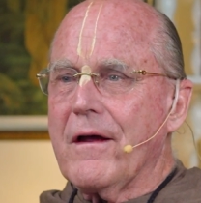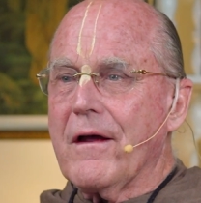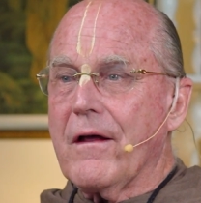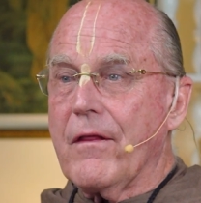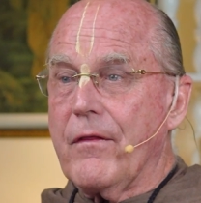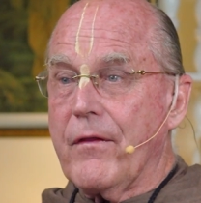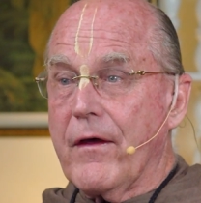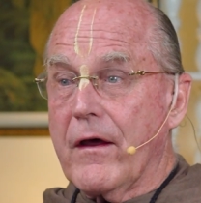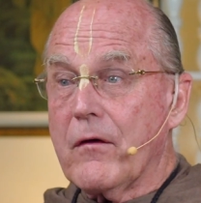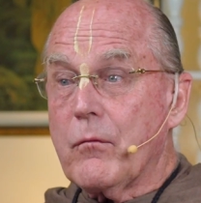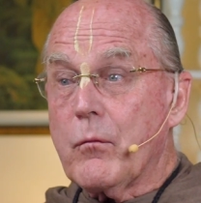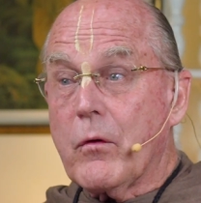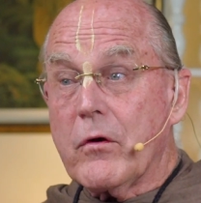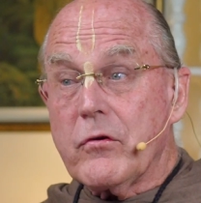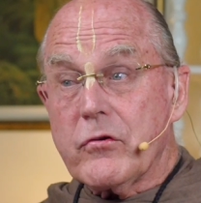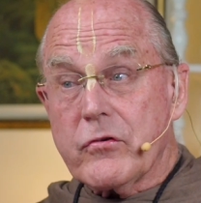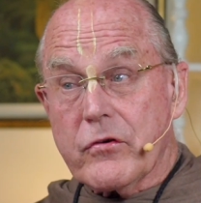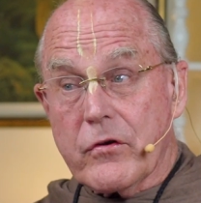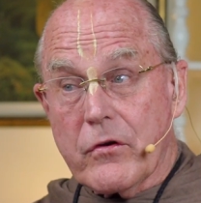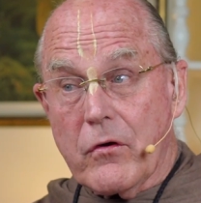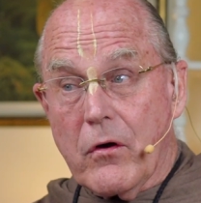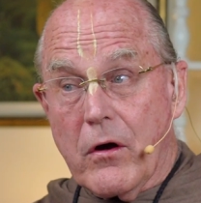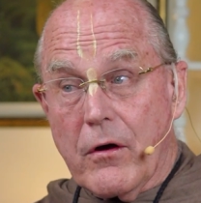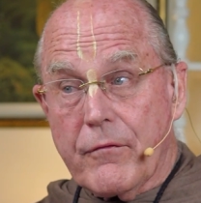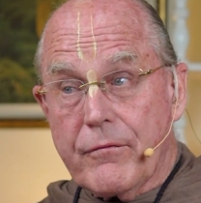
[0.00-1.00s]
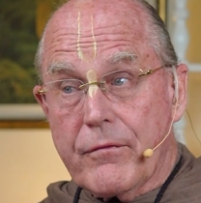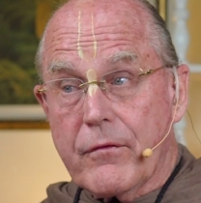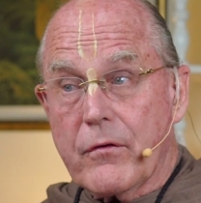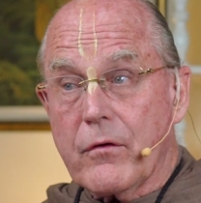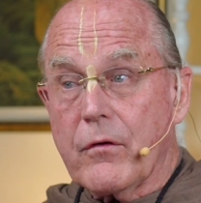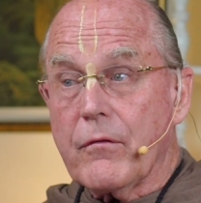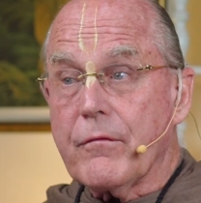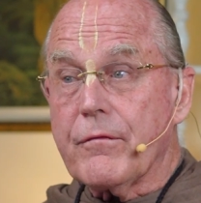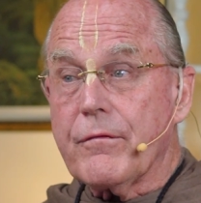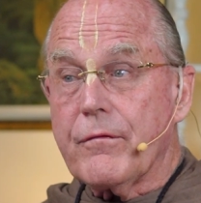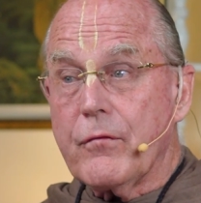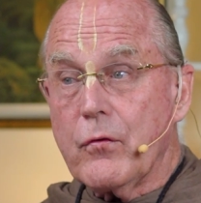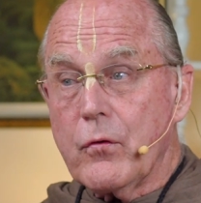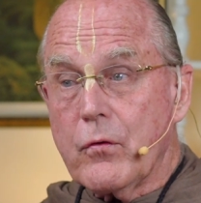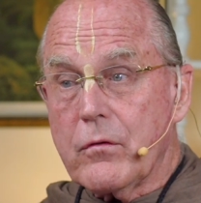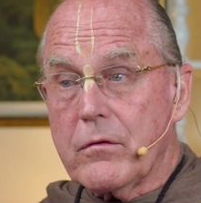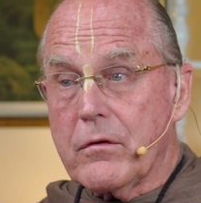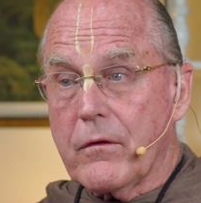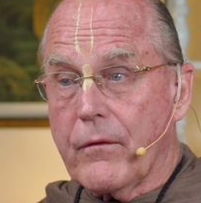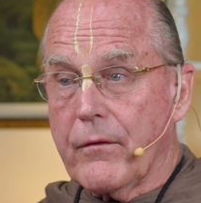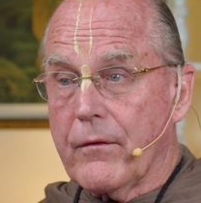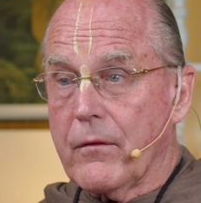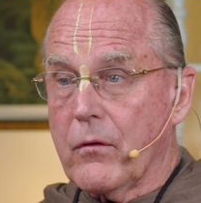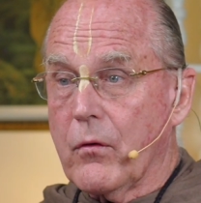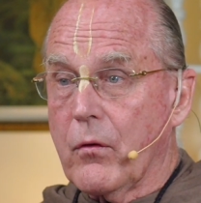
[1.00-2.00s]
Then one should offer food
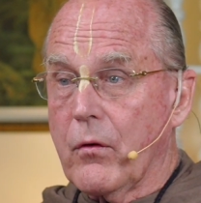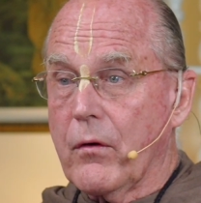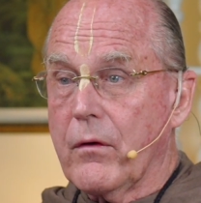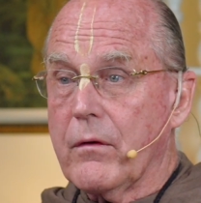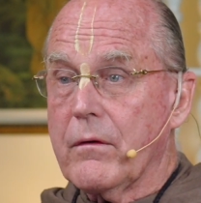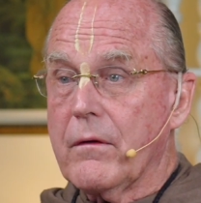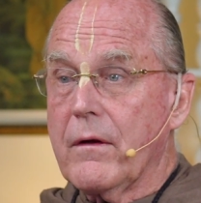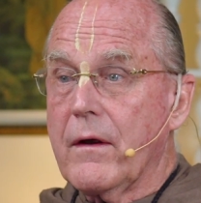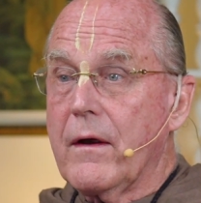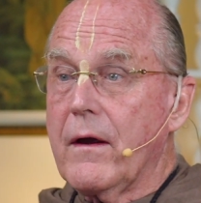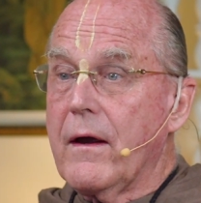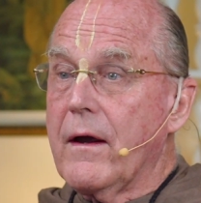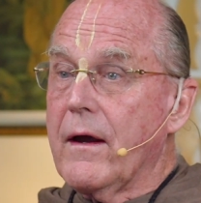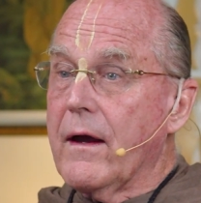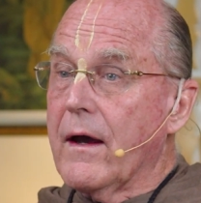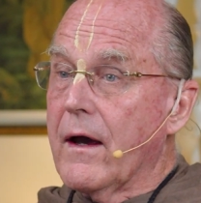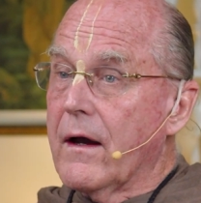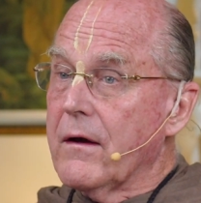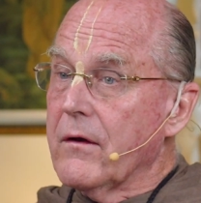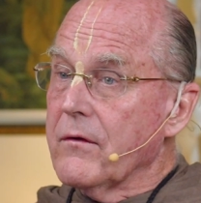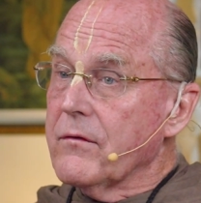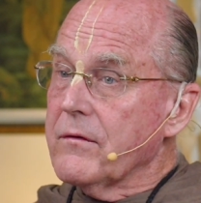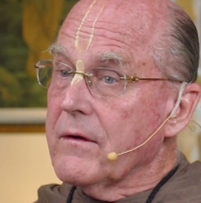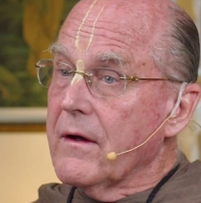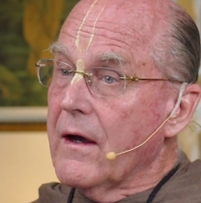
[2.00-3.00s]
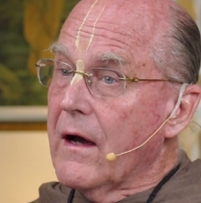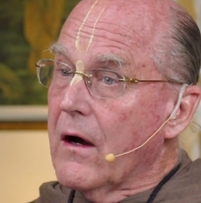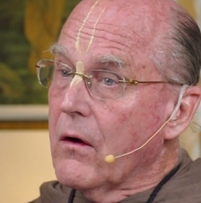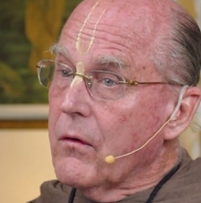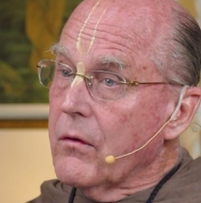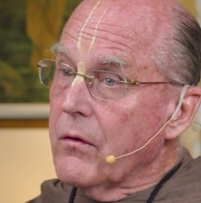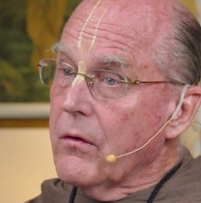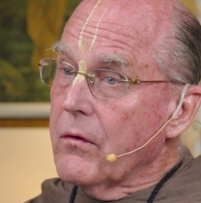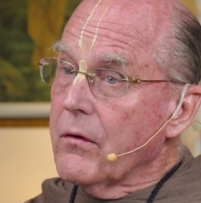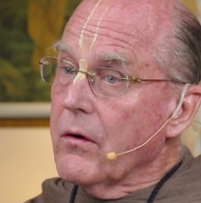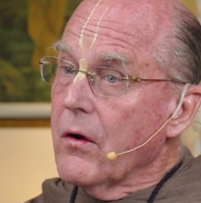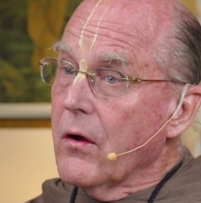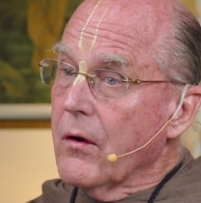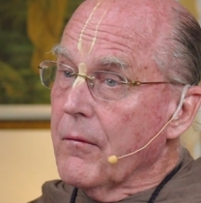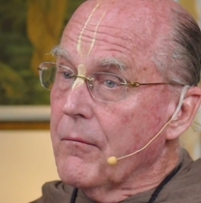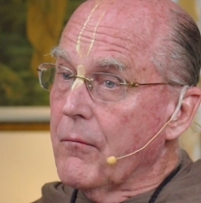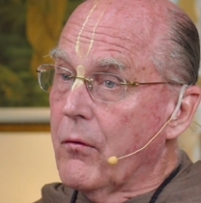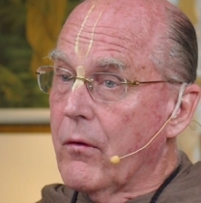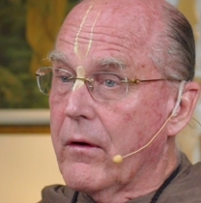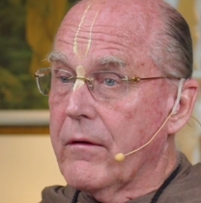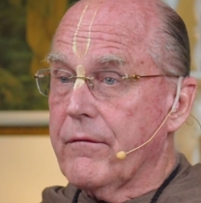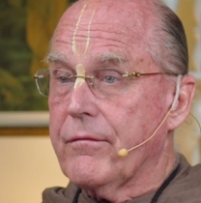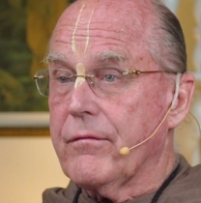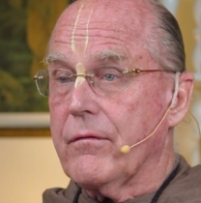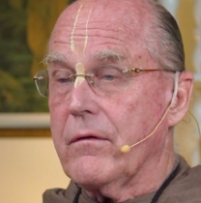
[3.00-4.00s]
to the Lord and his cowherd
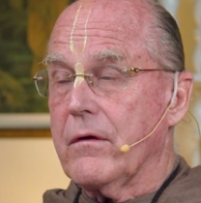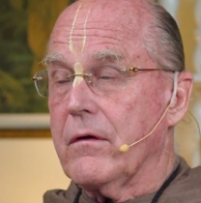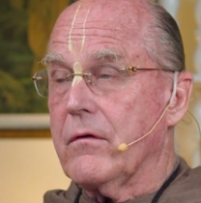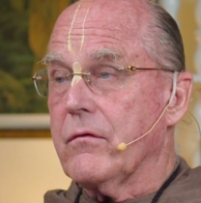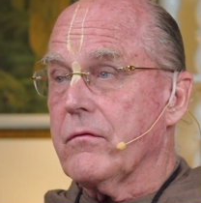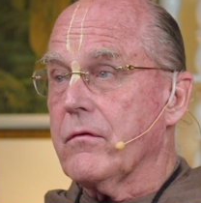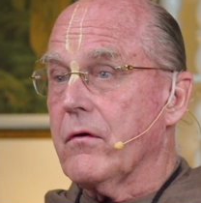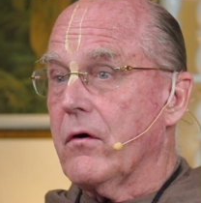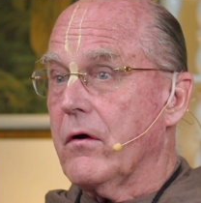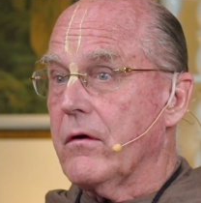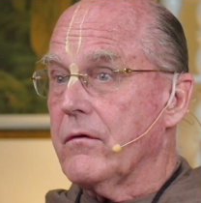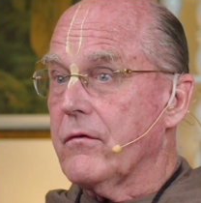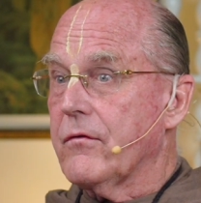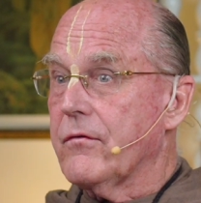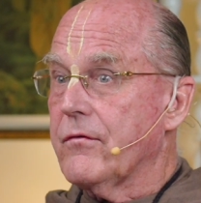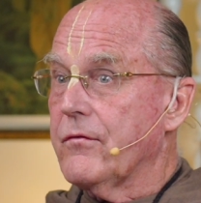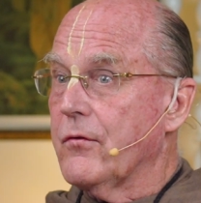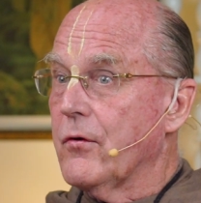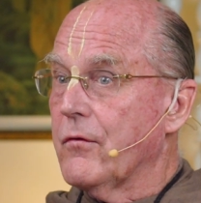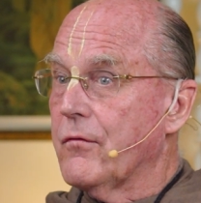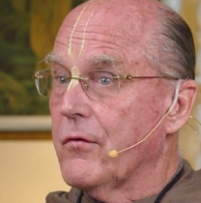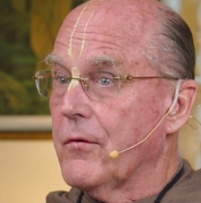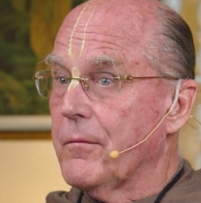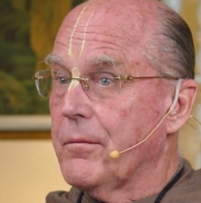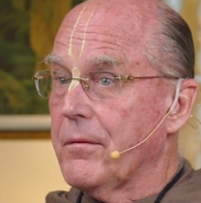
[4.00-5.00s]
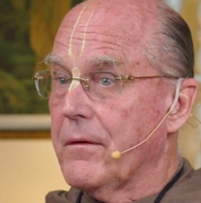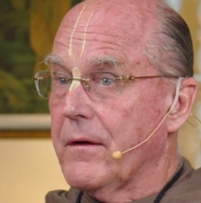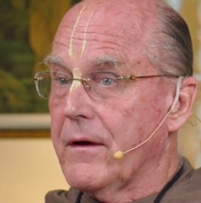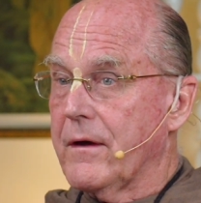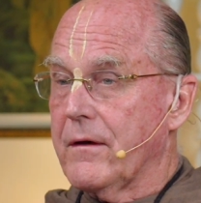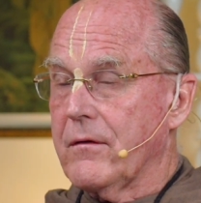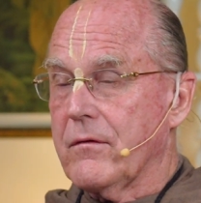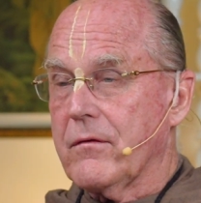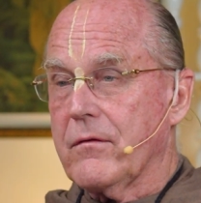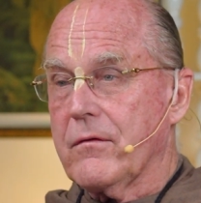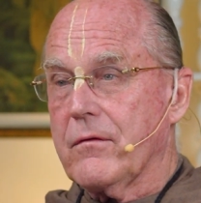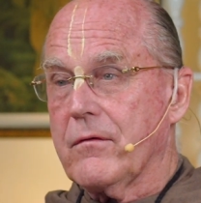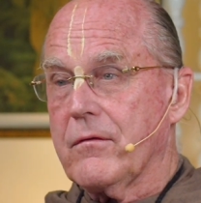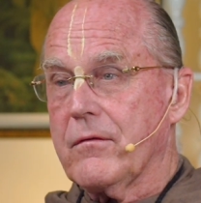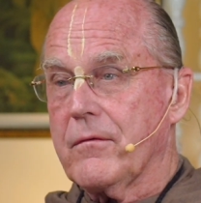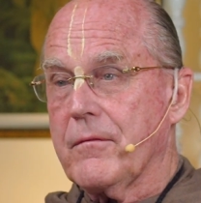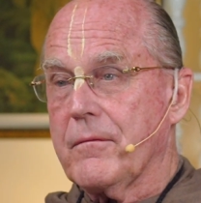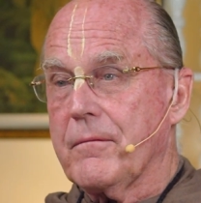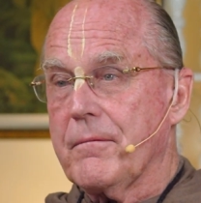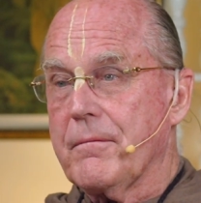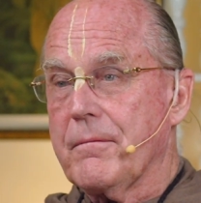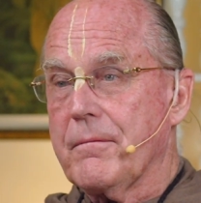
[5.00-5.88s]
boyfriends on silver plates.